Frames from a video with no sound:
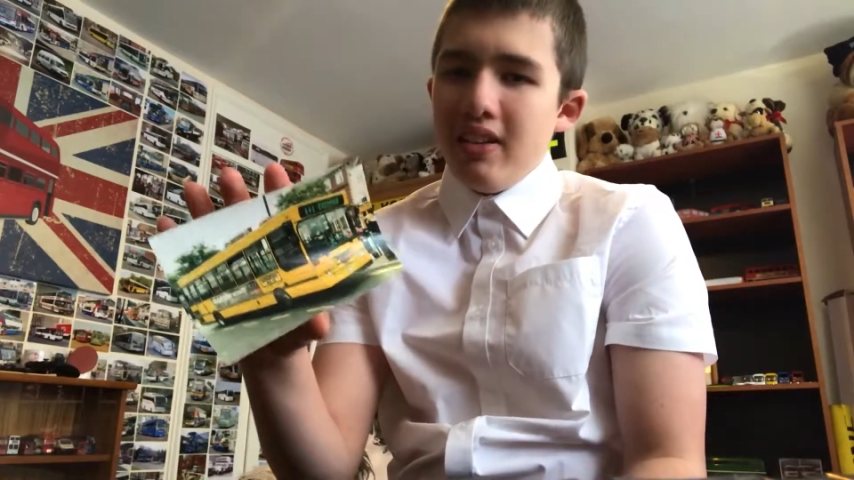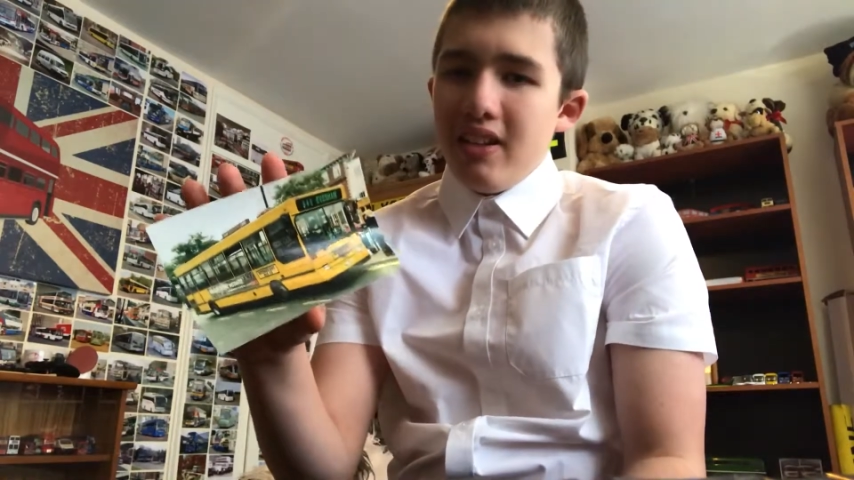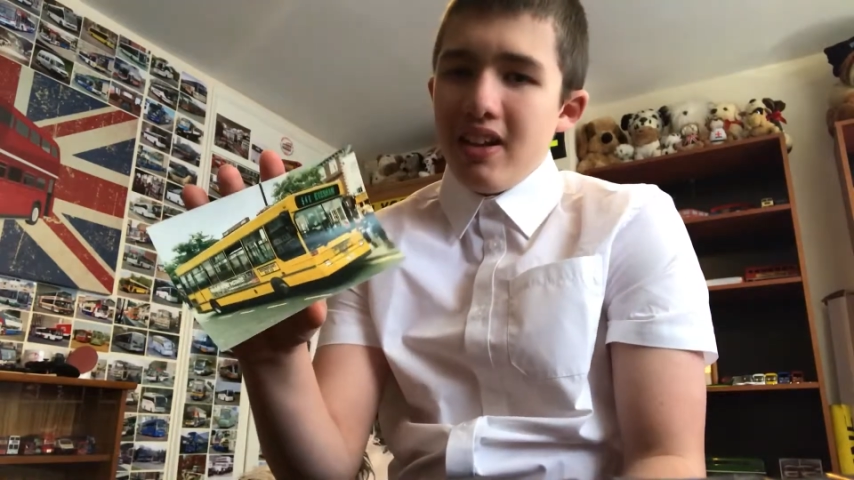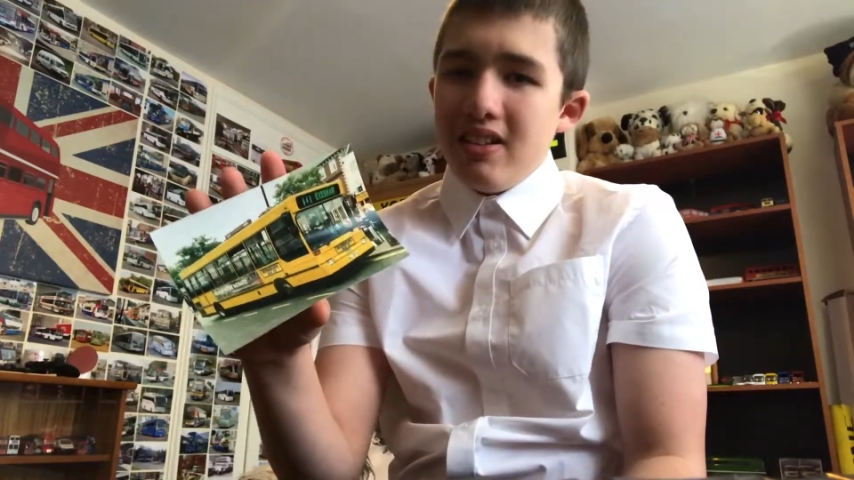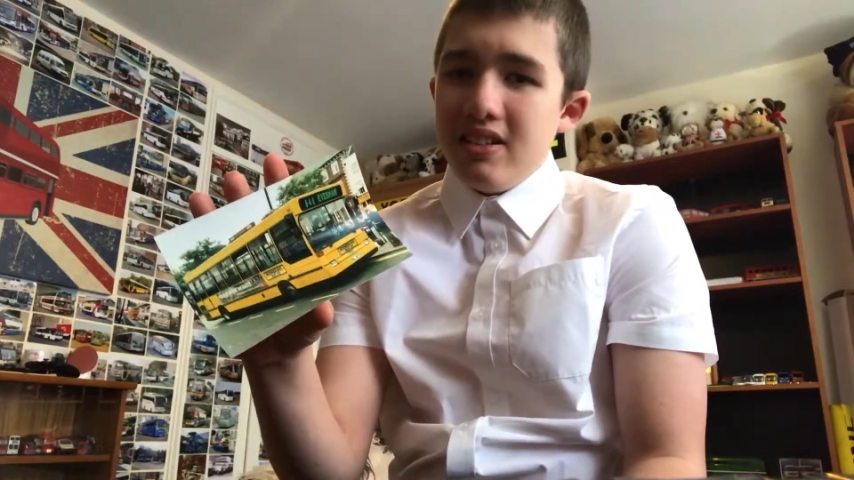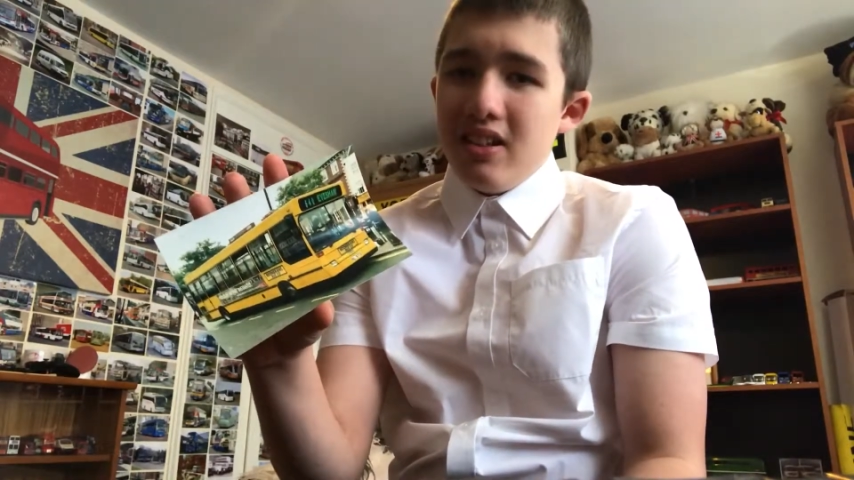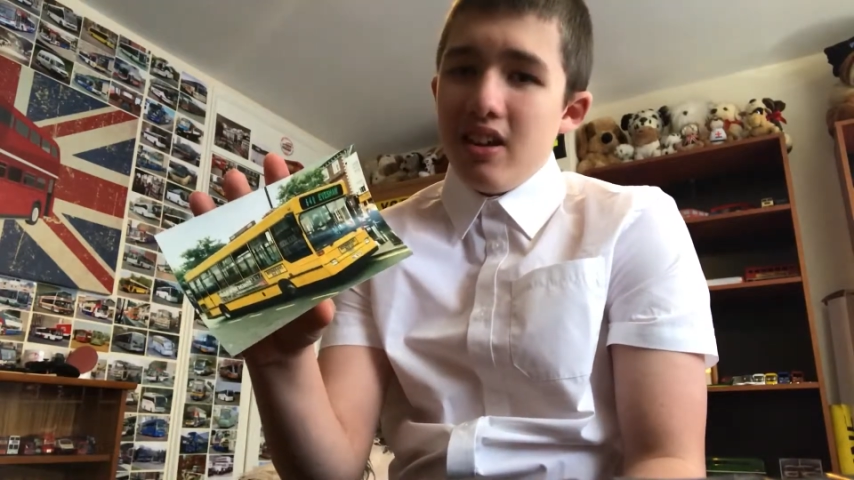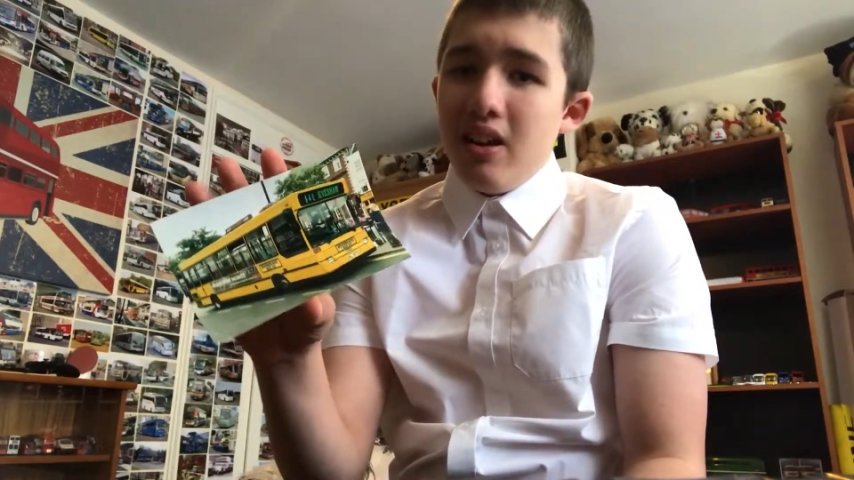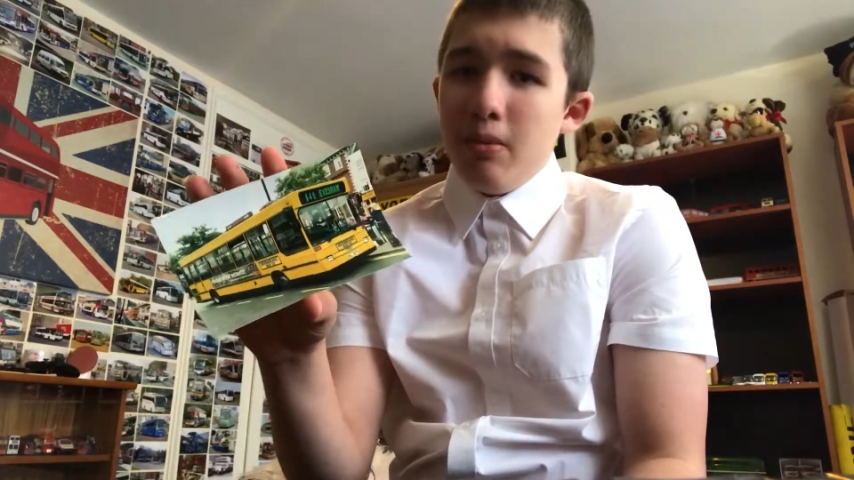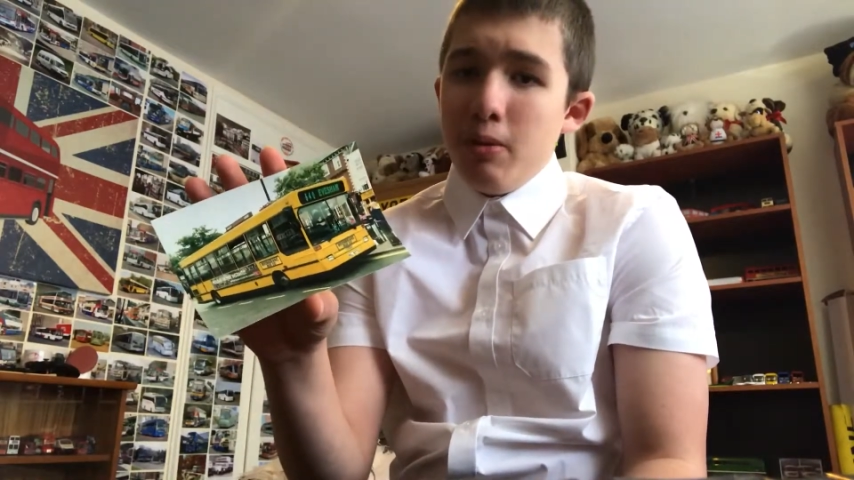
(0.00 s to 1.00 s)
Dennis
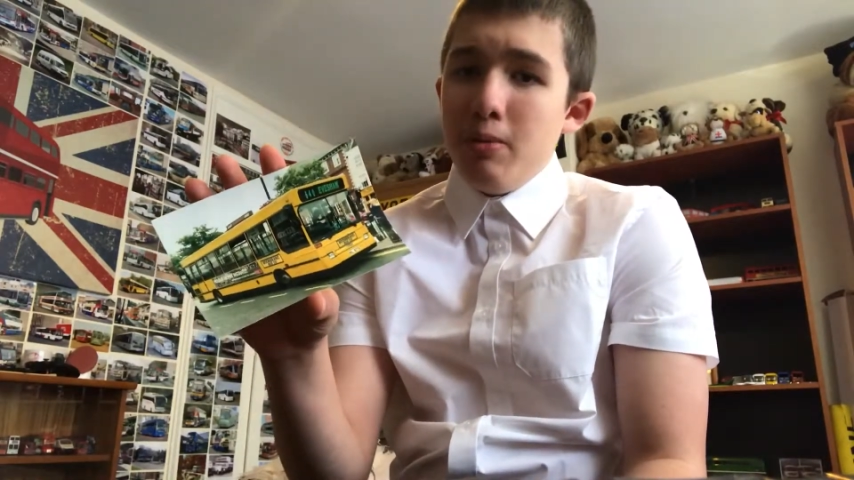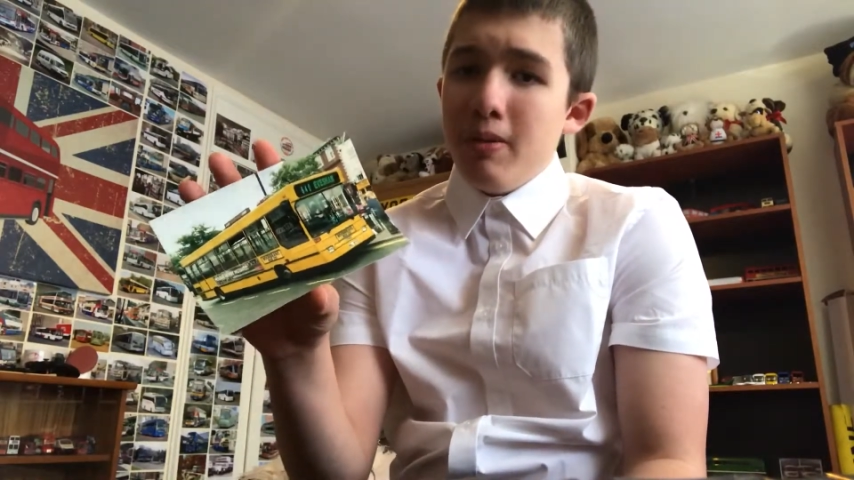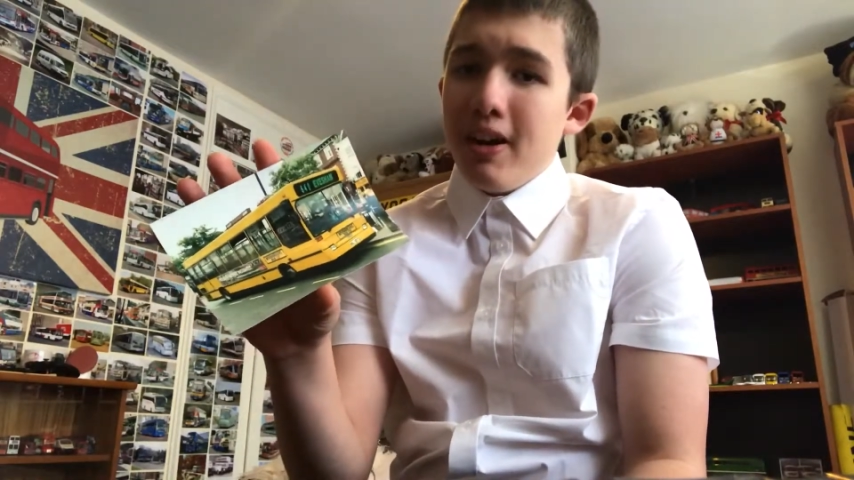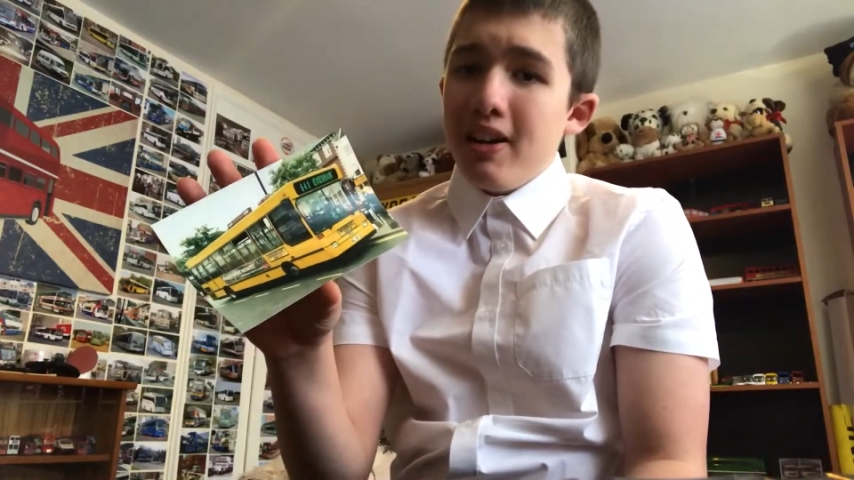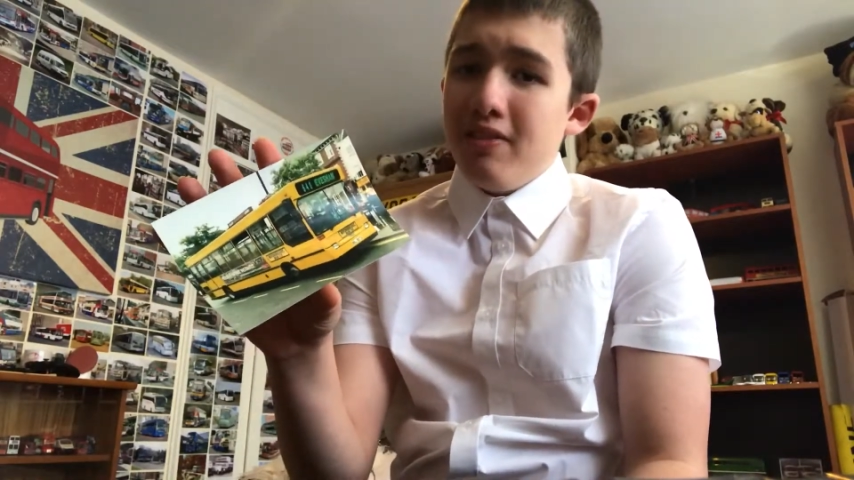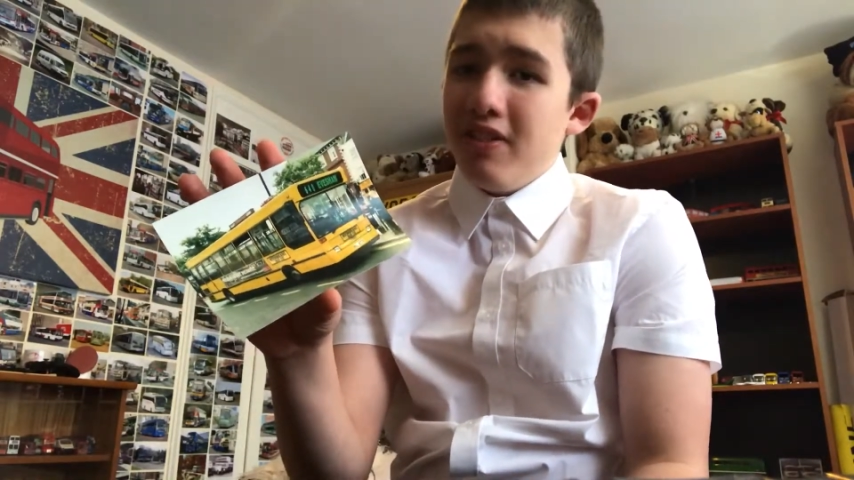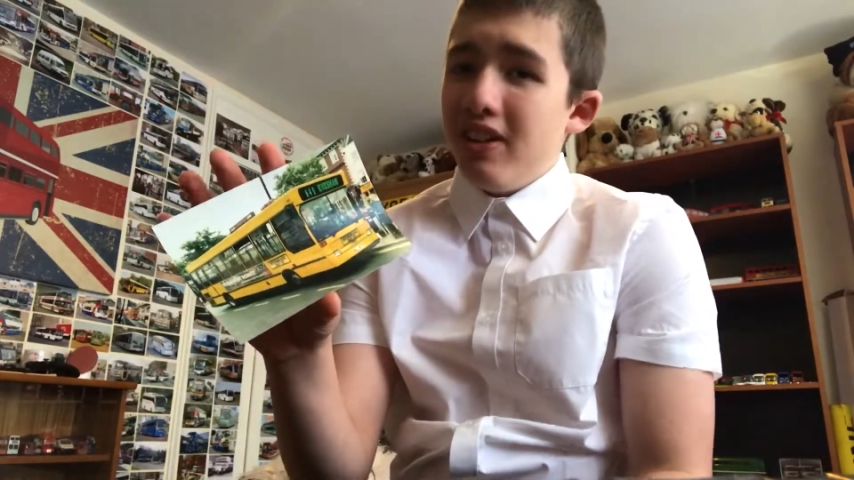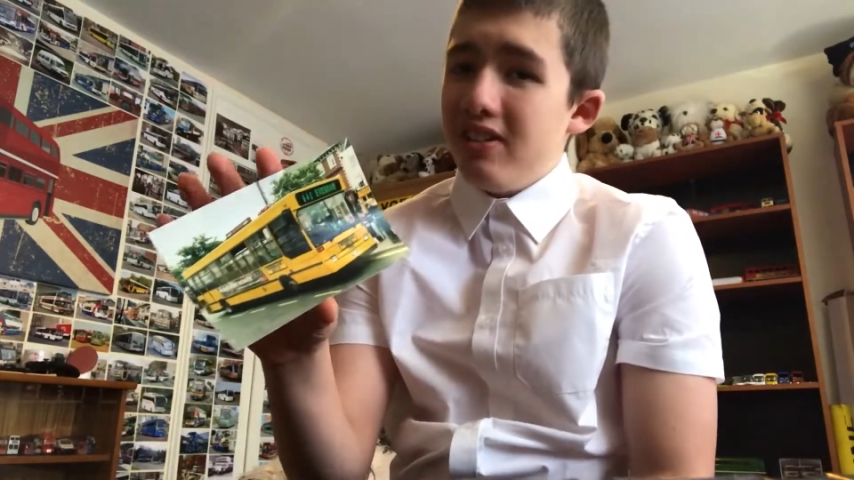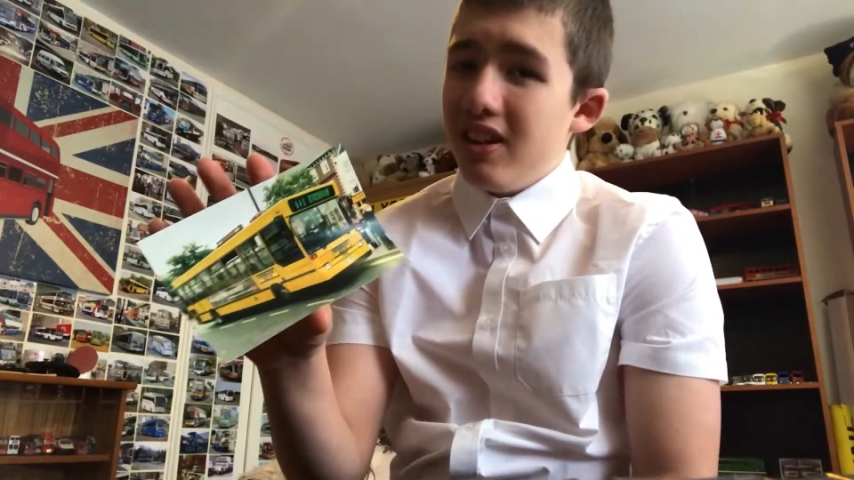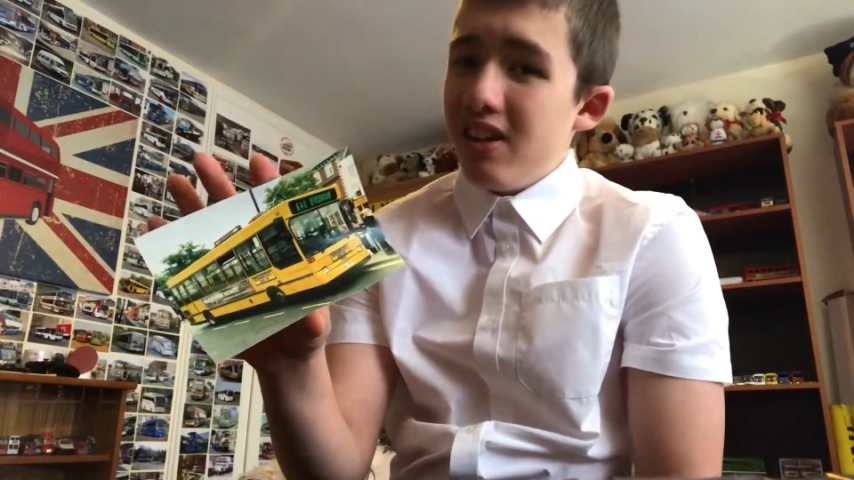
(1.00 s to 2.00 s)
Dart Boomerang
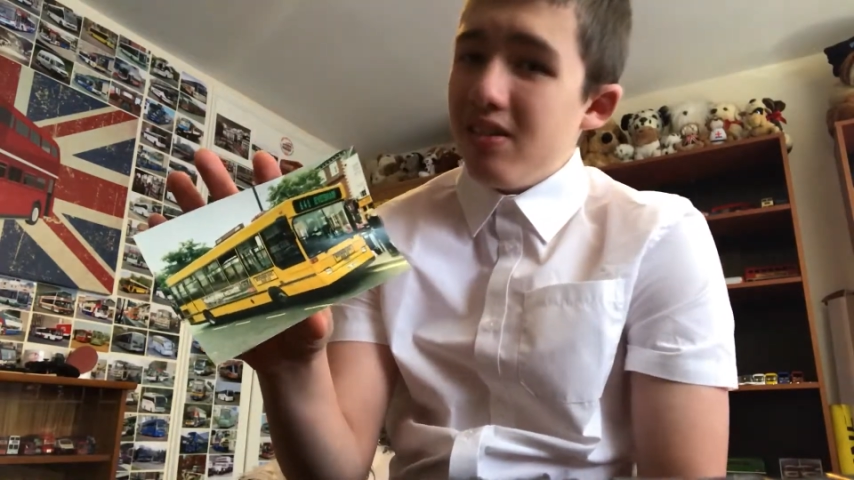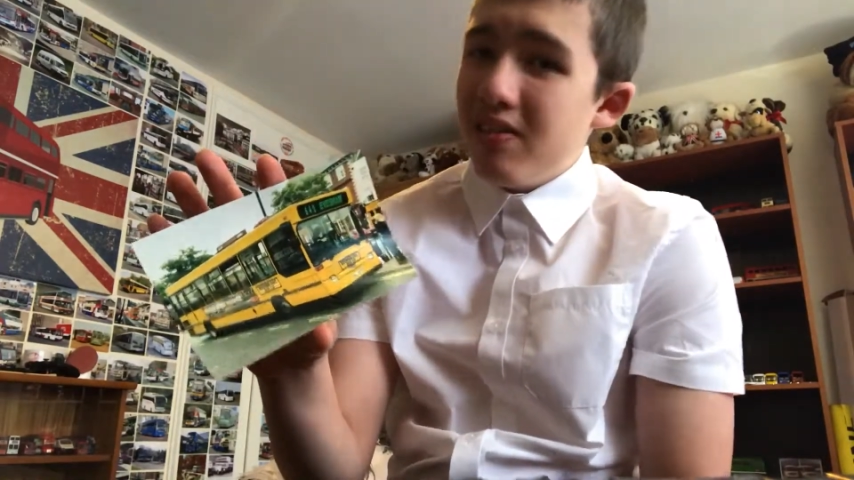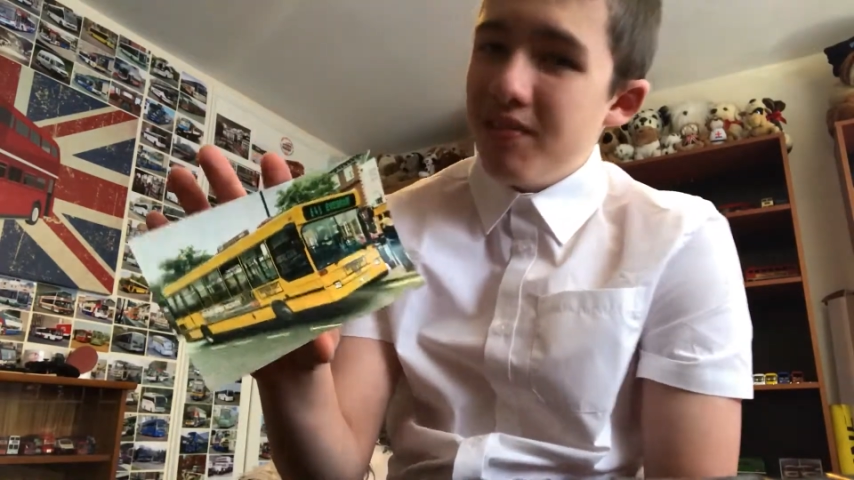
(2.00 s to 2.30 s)
photo,